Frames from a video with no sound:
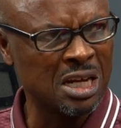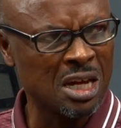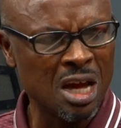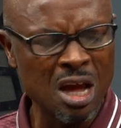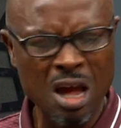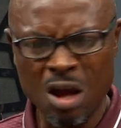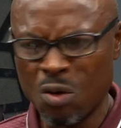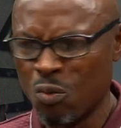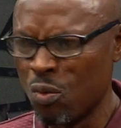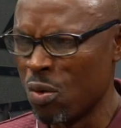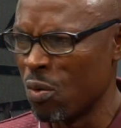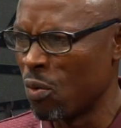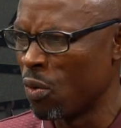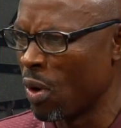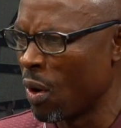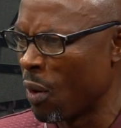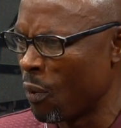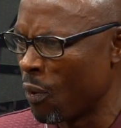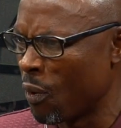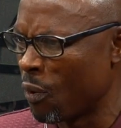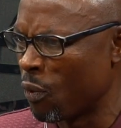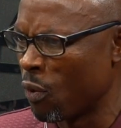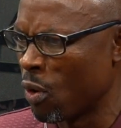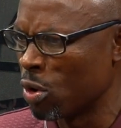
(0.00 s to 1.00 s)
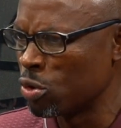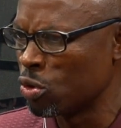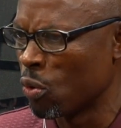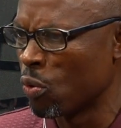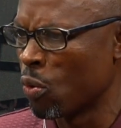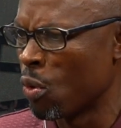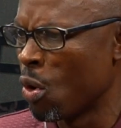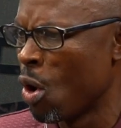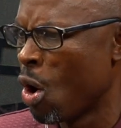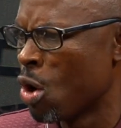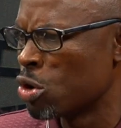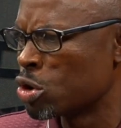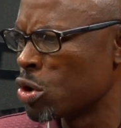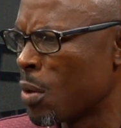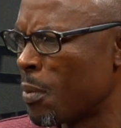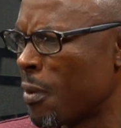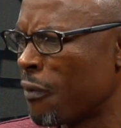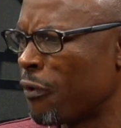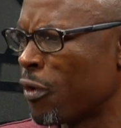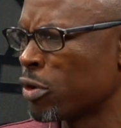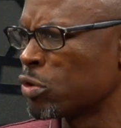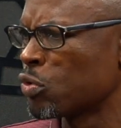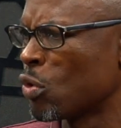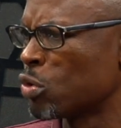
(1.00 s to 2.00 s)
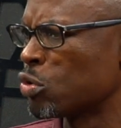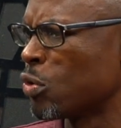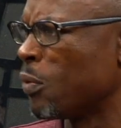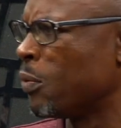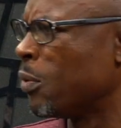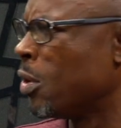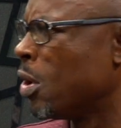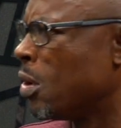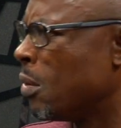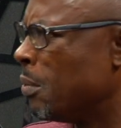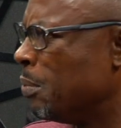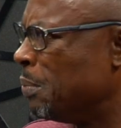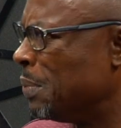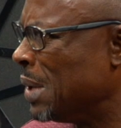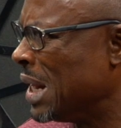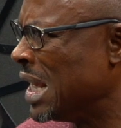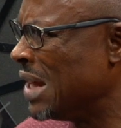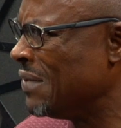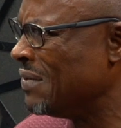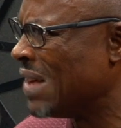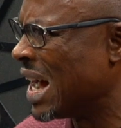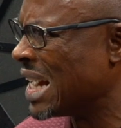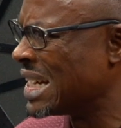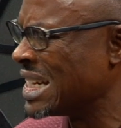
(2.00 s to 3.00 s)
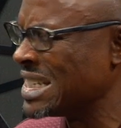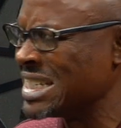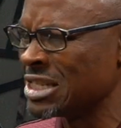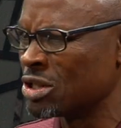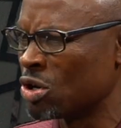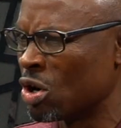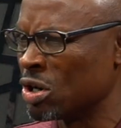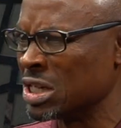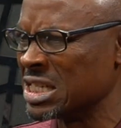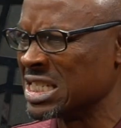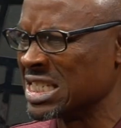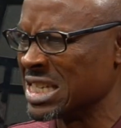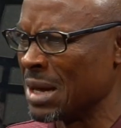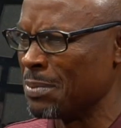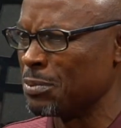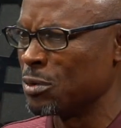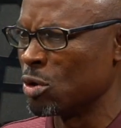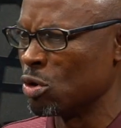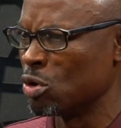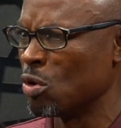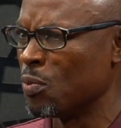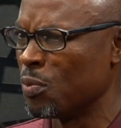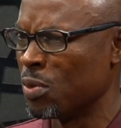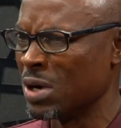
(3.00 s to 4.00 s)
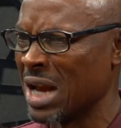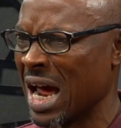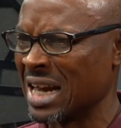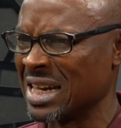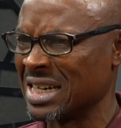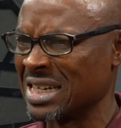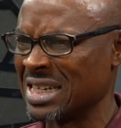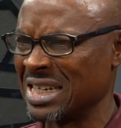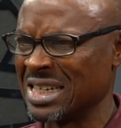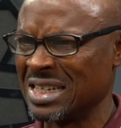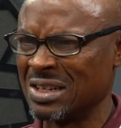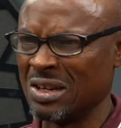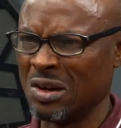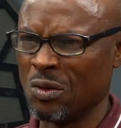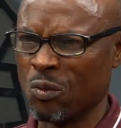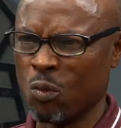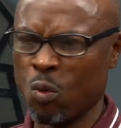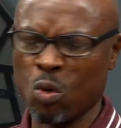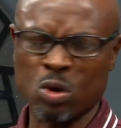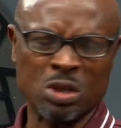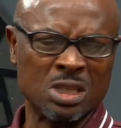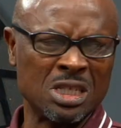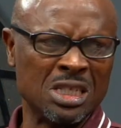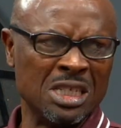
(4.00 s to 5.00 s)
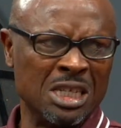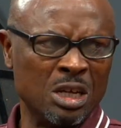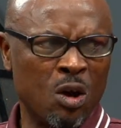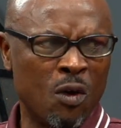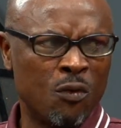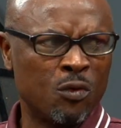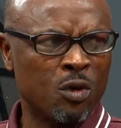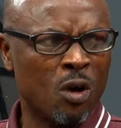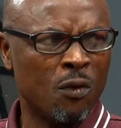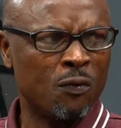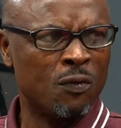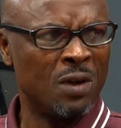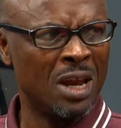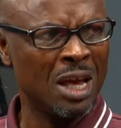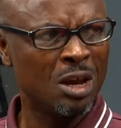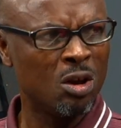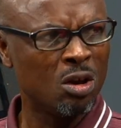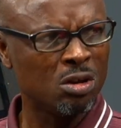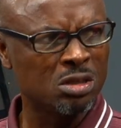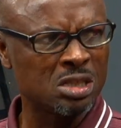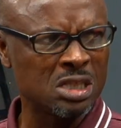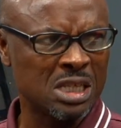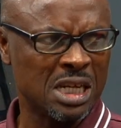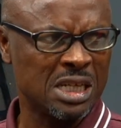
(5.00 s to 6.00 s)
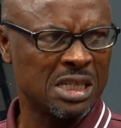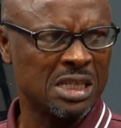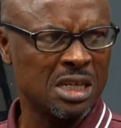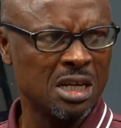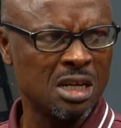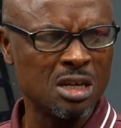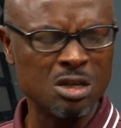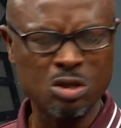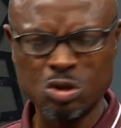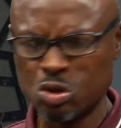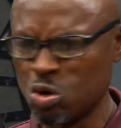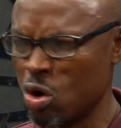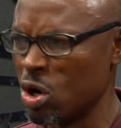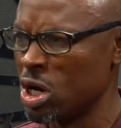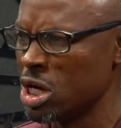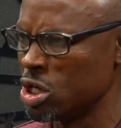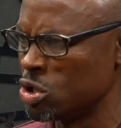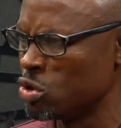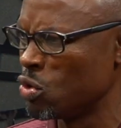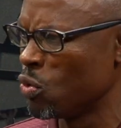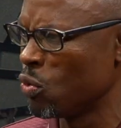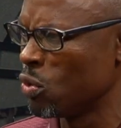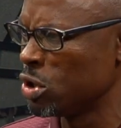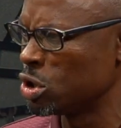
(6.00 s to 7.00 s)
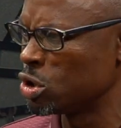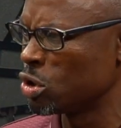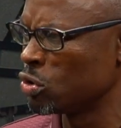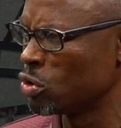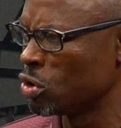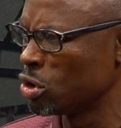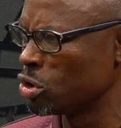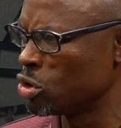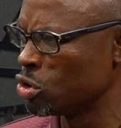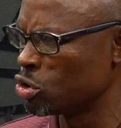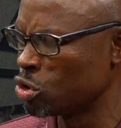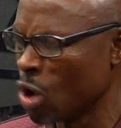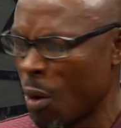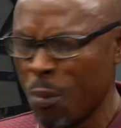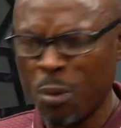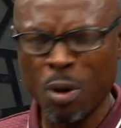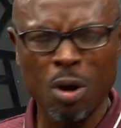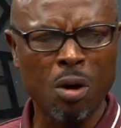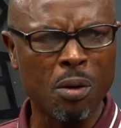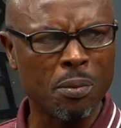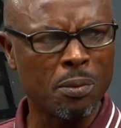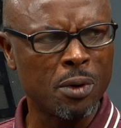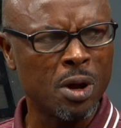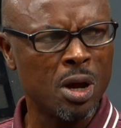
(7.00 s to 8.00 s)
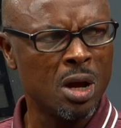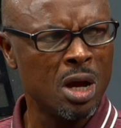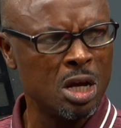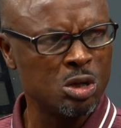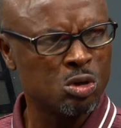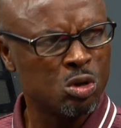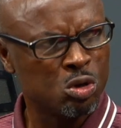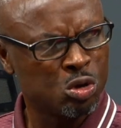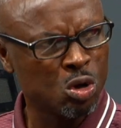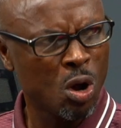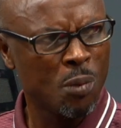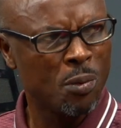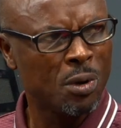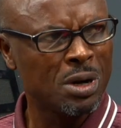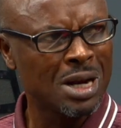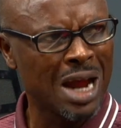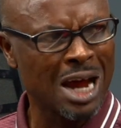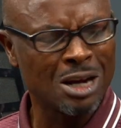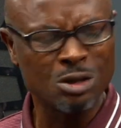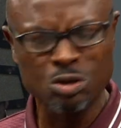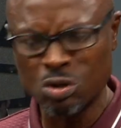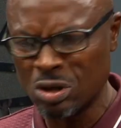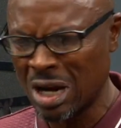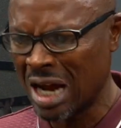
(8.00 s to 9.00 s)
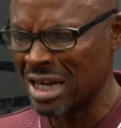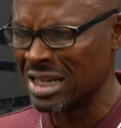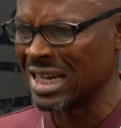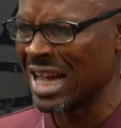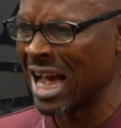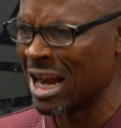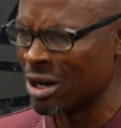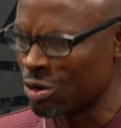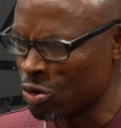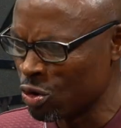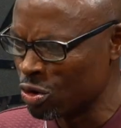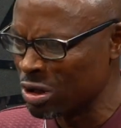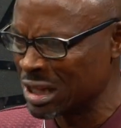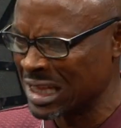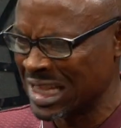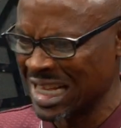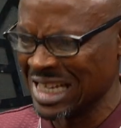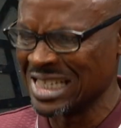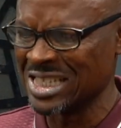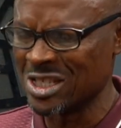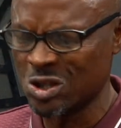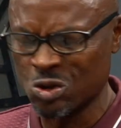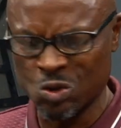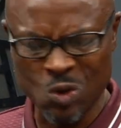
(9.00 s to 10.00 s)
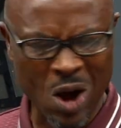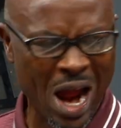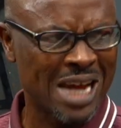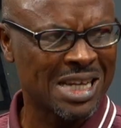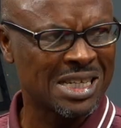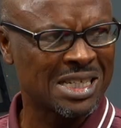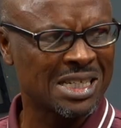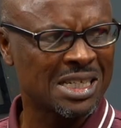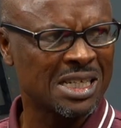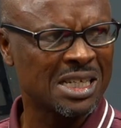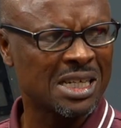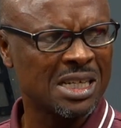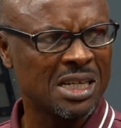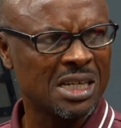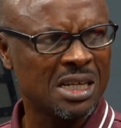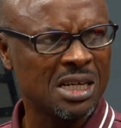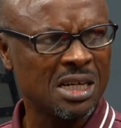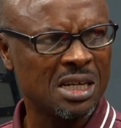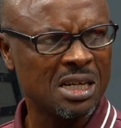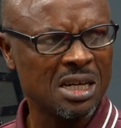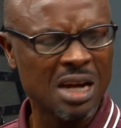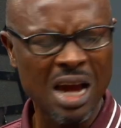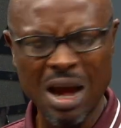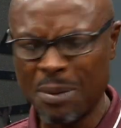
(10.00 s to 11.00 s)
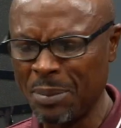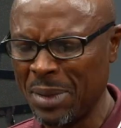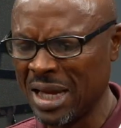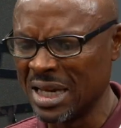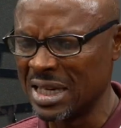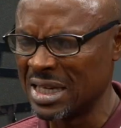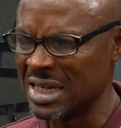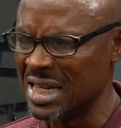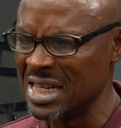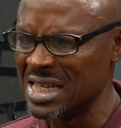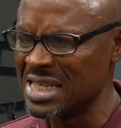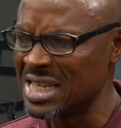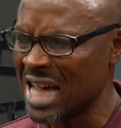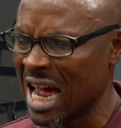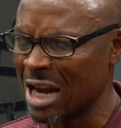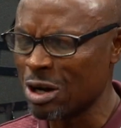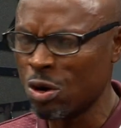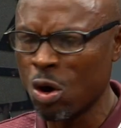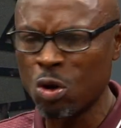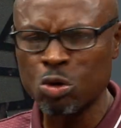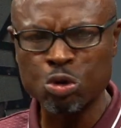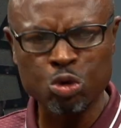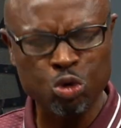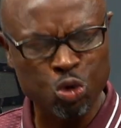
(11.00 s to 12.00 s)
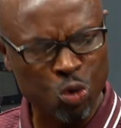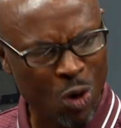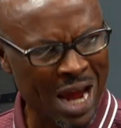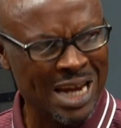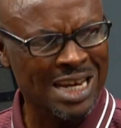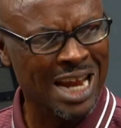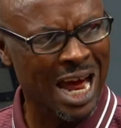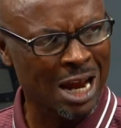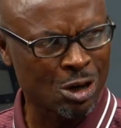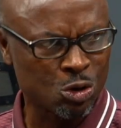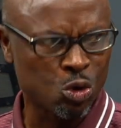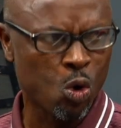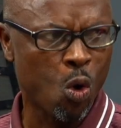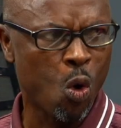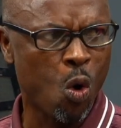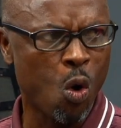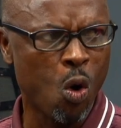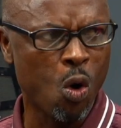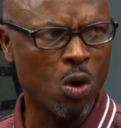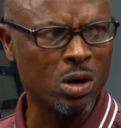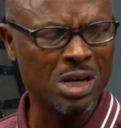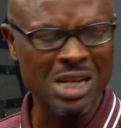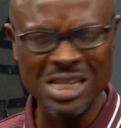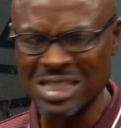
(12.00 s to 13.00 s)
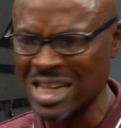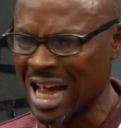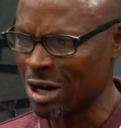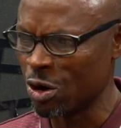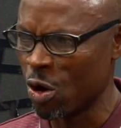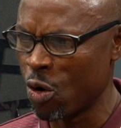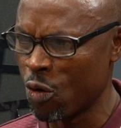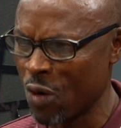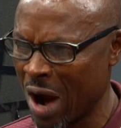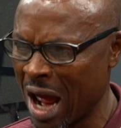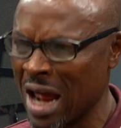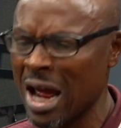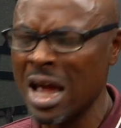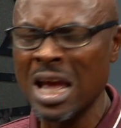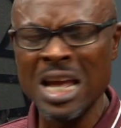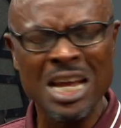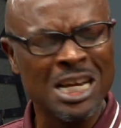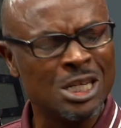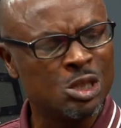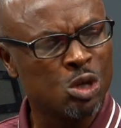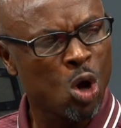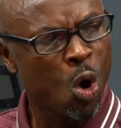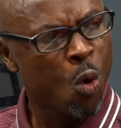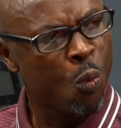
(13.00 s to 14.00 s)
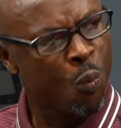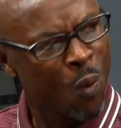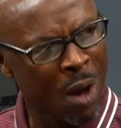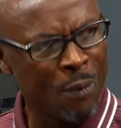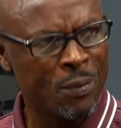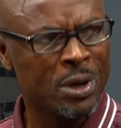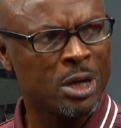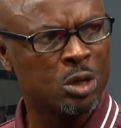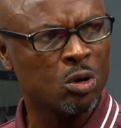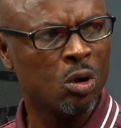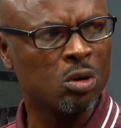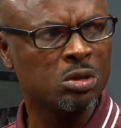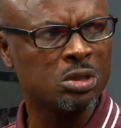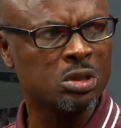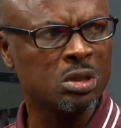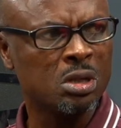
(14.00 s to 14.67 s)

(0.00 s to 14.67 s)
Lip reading: we want to, some of us want to believe that this is not the same Tinubu that was the governor of Lagos State. So we should double up. We should double down so that he can do things right. I mean, things are not right at all. Things are not right. It's not well with us.